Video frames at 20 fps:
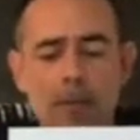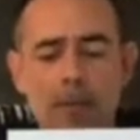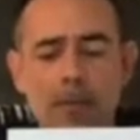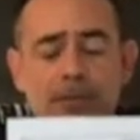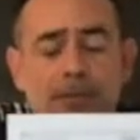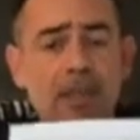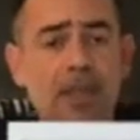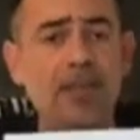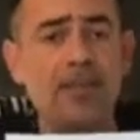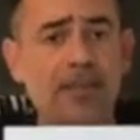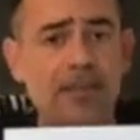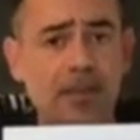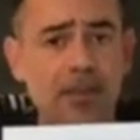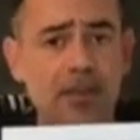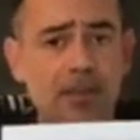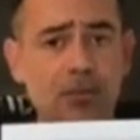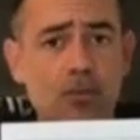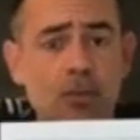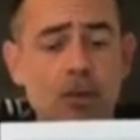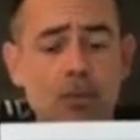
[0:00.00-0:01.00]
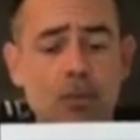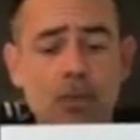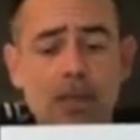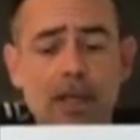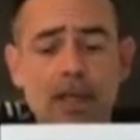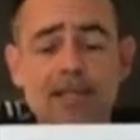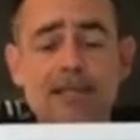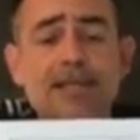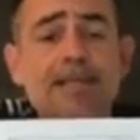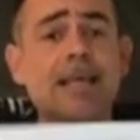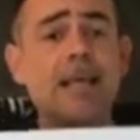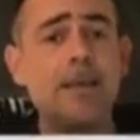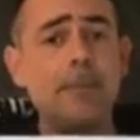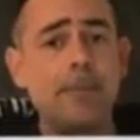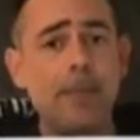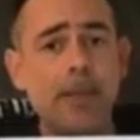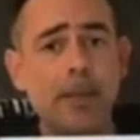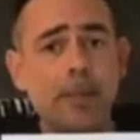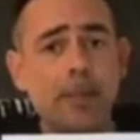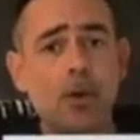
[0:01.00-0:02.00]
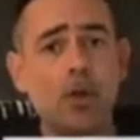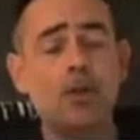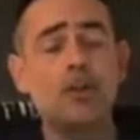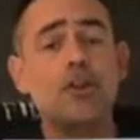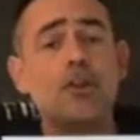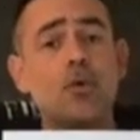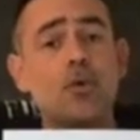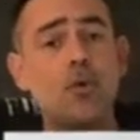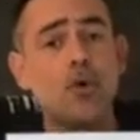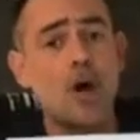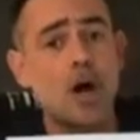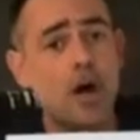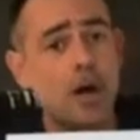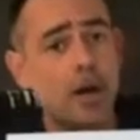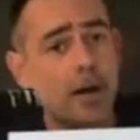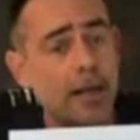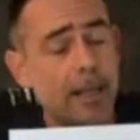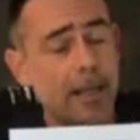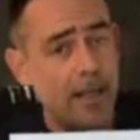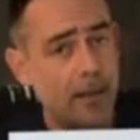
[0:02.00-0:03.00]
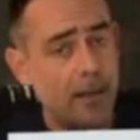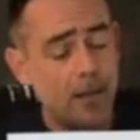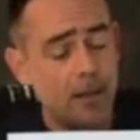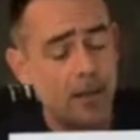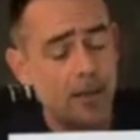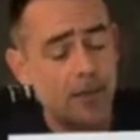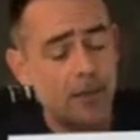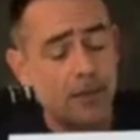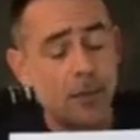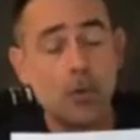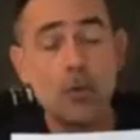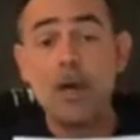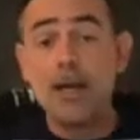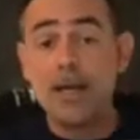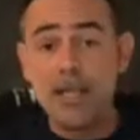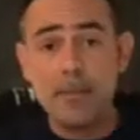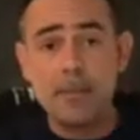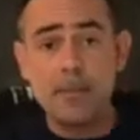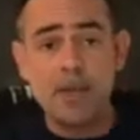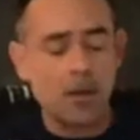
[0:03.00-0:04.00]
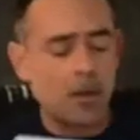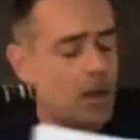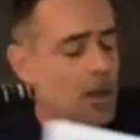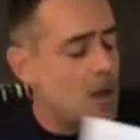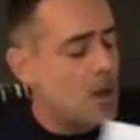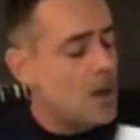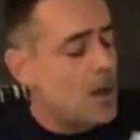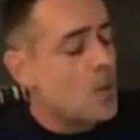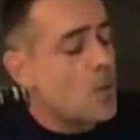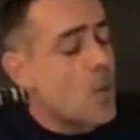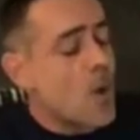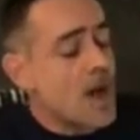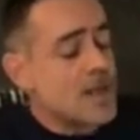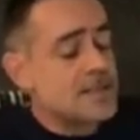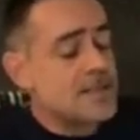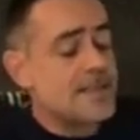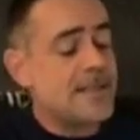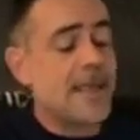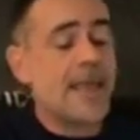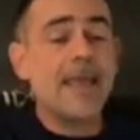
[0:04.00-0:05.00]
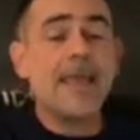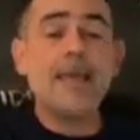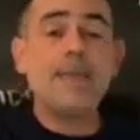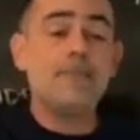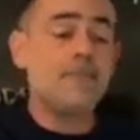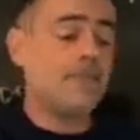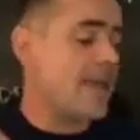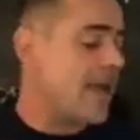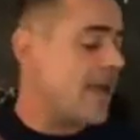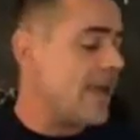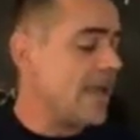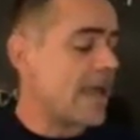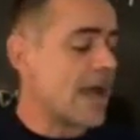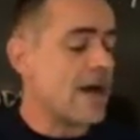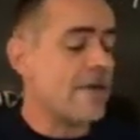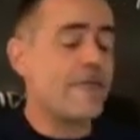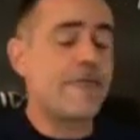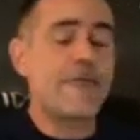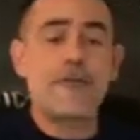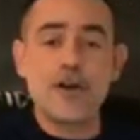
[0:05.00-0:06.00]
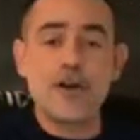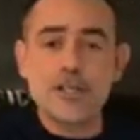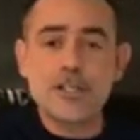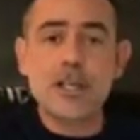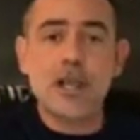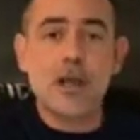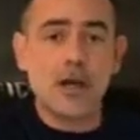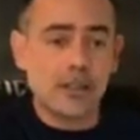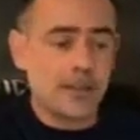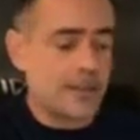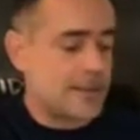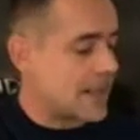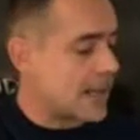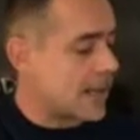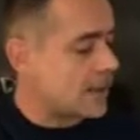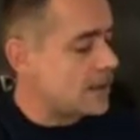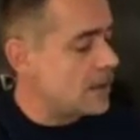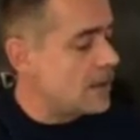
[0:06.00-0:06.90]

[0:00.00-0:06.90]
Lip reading: This is what we send people through through an email once they make a first contact.